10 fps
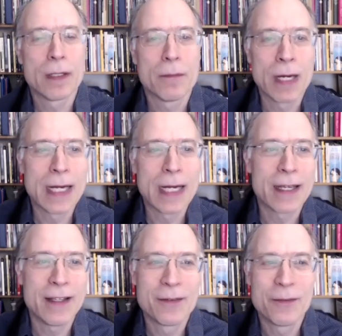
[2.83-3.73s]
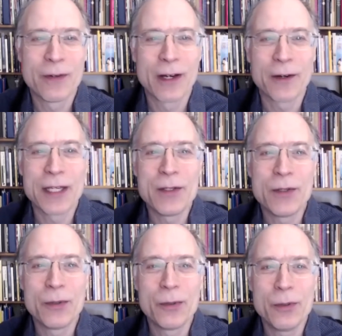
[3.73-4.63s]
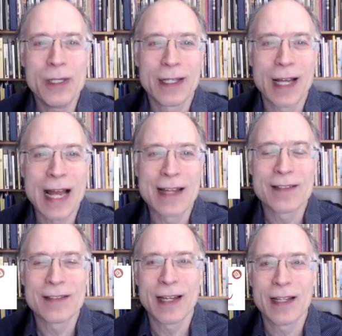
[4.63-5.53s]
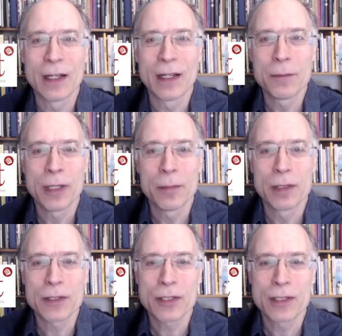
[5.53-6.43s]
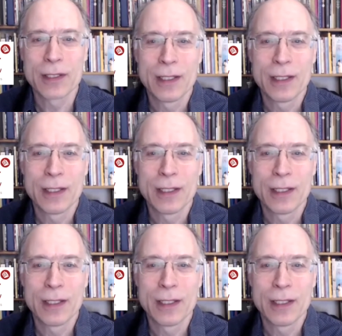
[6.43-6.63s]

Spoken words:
my very new, as yet unpublished